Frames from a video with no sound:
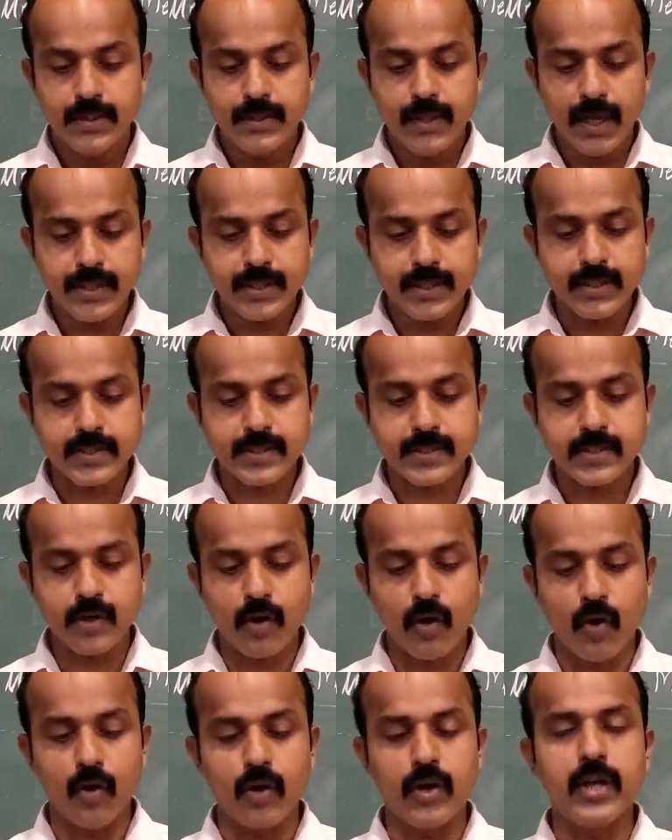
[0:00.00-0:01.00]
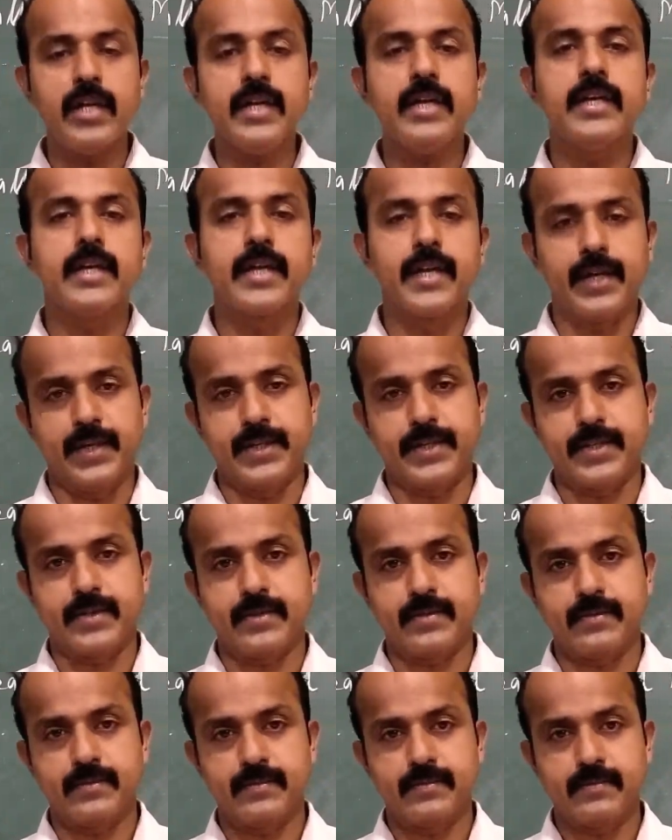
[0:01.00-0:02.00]
That is called a grid.
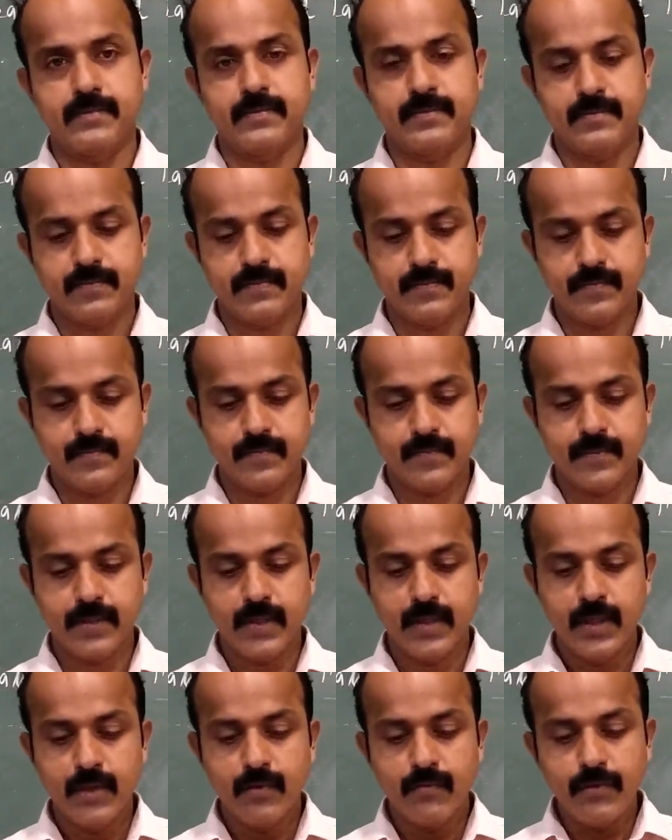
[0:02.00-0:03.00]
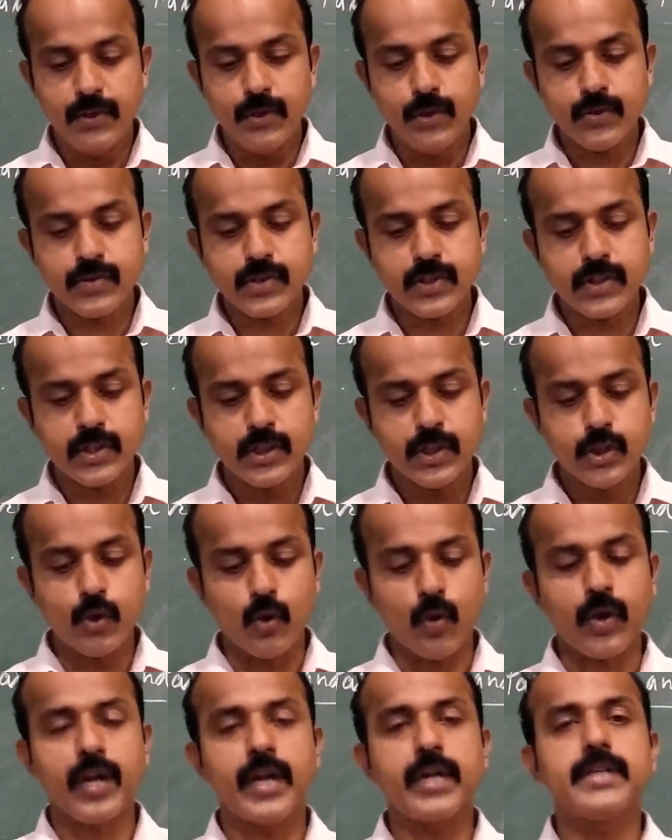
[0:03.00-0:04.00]
We use it
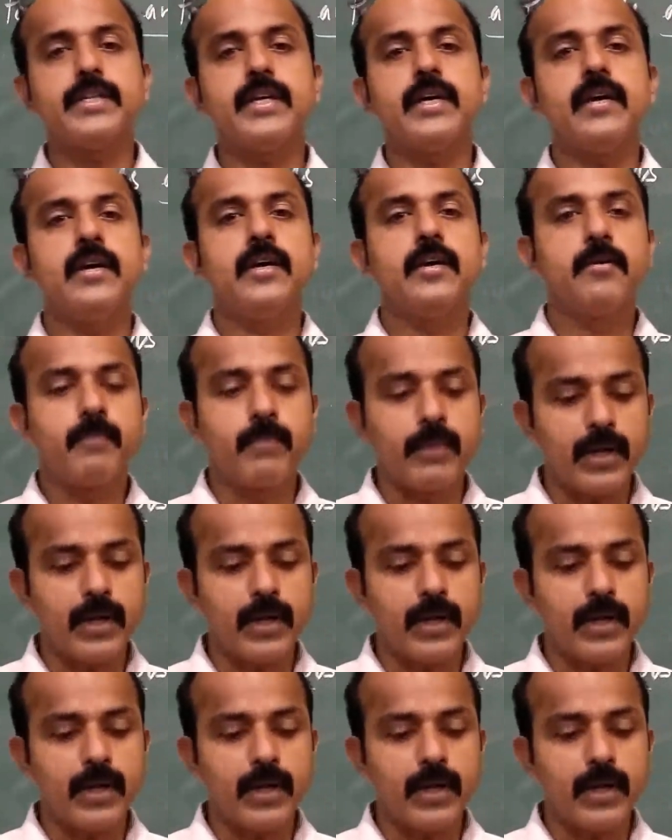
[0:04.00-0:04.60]
to locate the